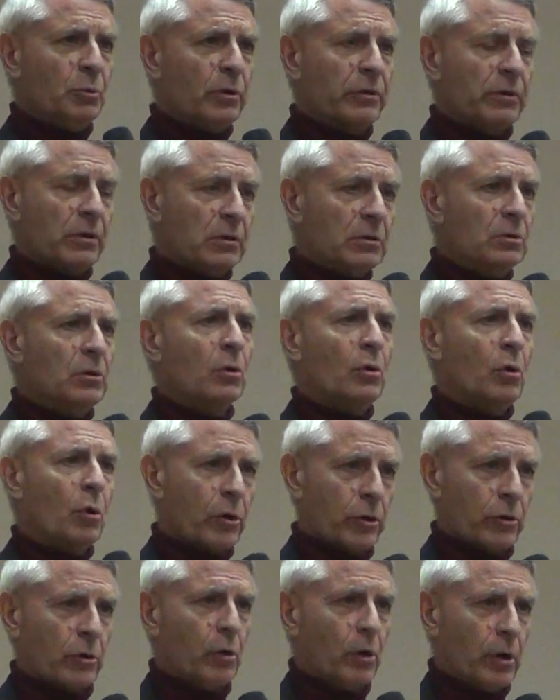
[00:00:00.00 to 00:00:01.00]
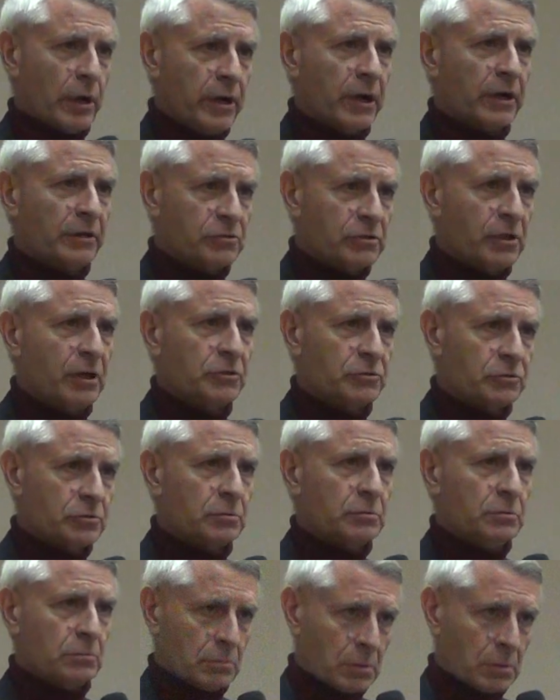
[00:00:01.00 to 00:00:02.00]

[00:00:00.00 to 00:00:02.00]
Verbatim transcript: with glucocorticoid excess.